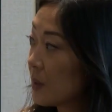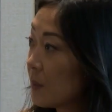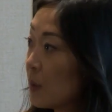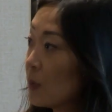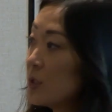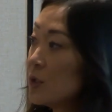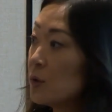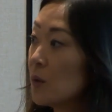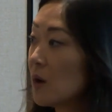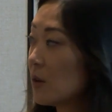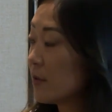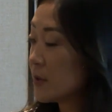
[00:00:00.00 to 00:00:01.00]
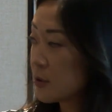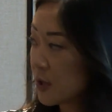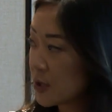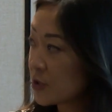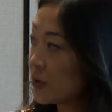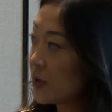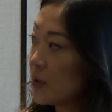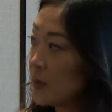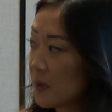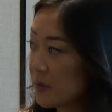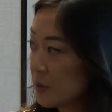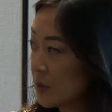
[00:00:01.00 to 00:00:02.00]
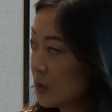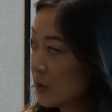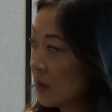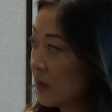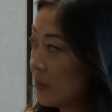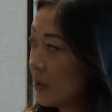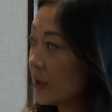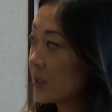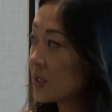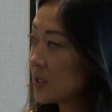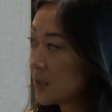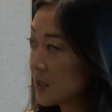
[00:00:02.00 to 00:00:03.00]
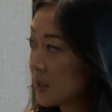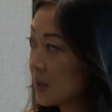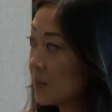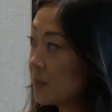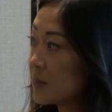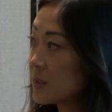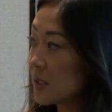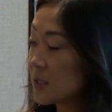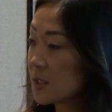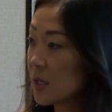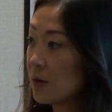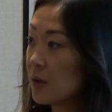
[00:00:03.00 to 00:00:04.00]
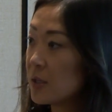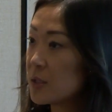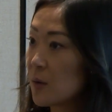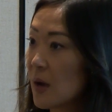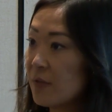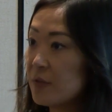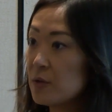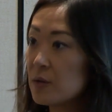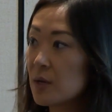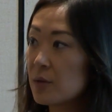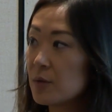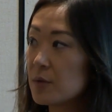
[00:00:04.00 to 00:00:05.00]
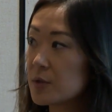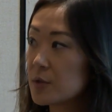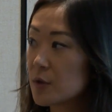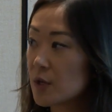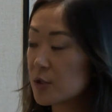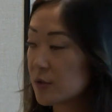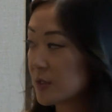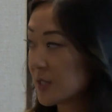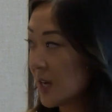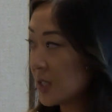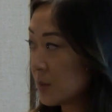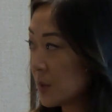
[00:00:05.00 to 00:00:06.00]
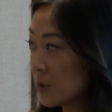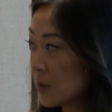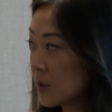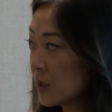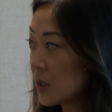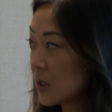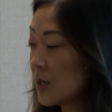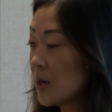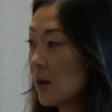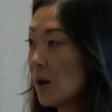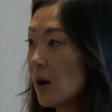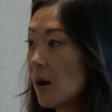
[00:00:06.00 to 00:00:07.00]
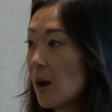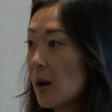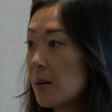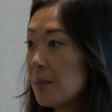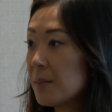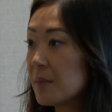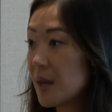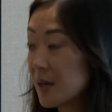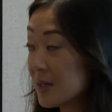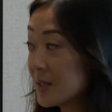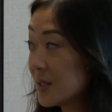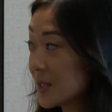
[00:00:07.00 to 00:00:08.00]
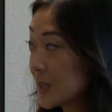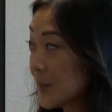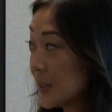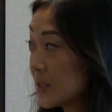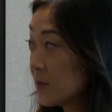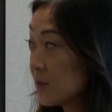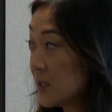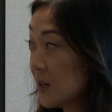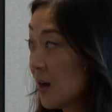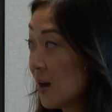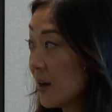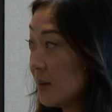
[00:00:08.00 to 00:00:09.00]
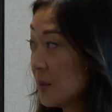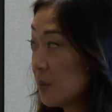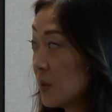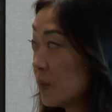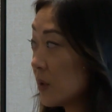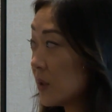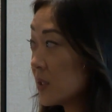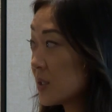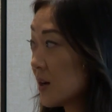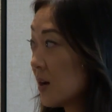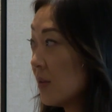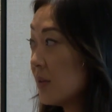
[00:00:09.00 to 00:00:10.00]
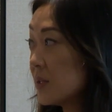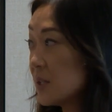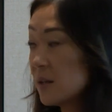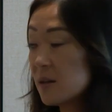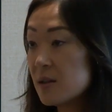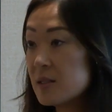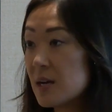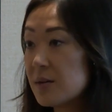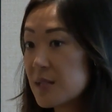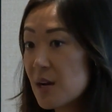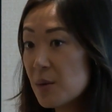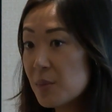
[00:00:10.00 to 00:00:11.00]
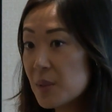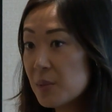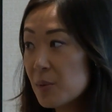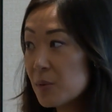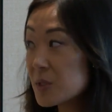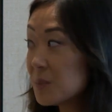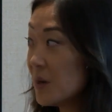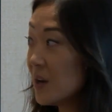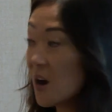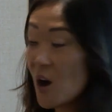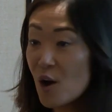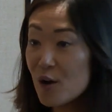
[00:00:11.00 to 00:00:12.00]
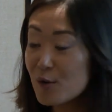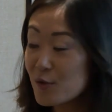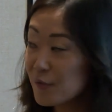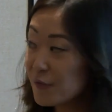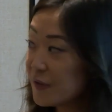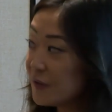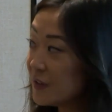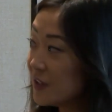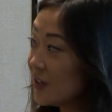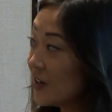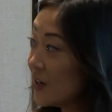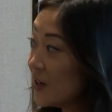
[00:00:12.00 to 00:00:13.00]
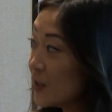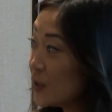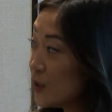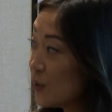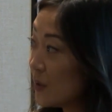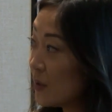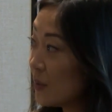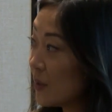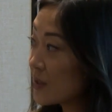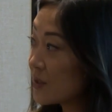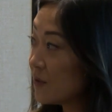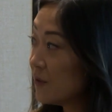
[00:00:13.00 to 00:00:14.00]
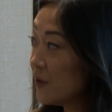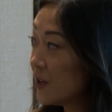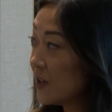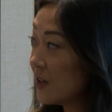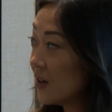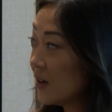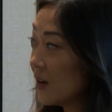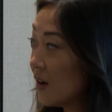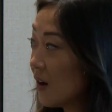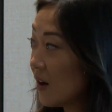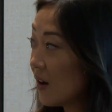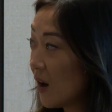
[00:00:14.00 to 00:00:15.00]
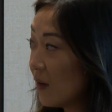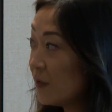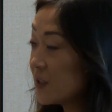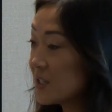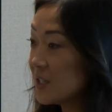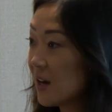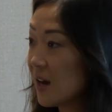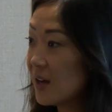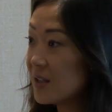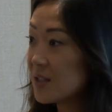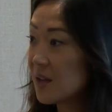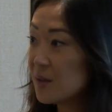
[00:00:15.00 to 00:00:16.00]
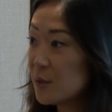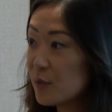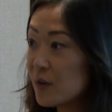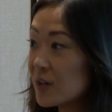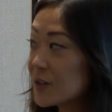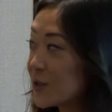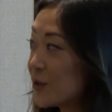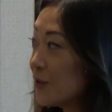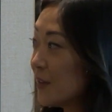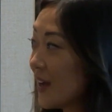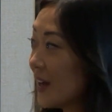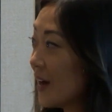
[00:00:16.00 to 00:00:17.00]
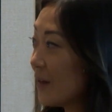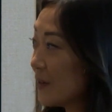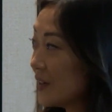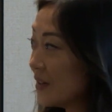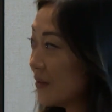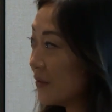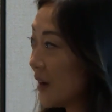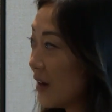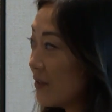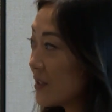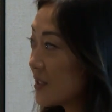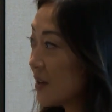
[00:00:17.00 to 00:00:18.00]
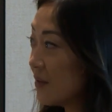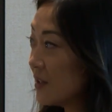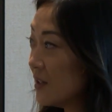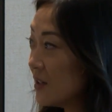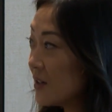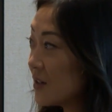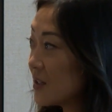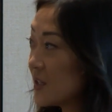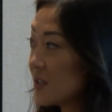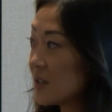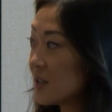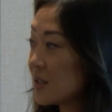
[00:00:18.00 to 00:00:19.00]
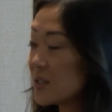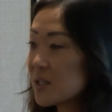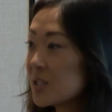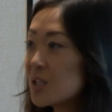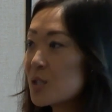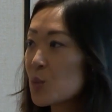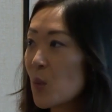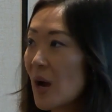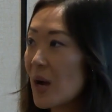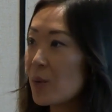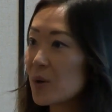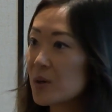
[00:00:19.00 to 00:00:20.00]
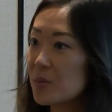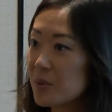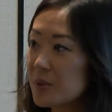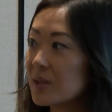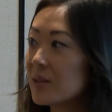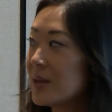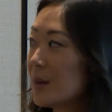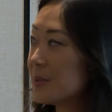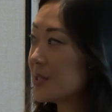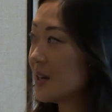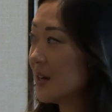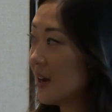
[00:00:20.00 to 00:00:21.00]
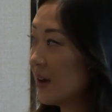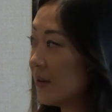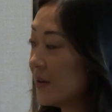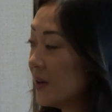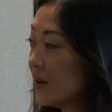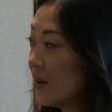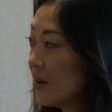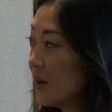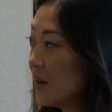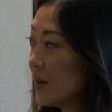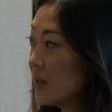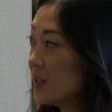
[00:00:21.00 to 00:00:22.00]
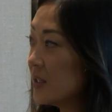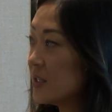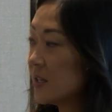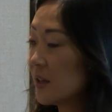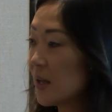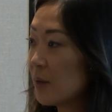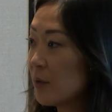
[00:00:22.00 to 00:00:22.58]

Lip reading: But we do all of the structural, we have to redo all the building systems, et cetera. So after you get through the structure, the seismic work, then it's an expensive TI. I mean, we really saw in this era downtown, people were spending $150, $200 a foot on office TIs, and you've got to turn that every 5 to 7 years. This is why we're completely upside down in DTLA.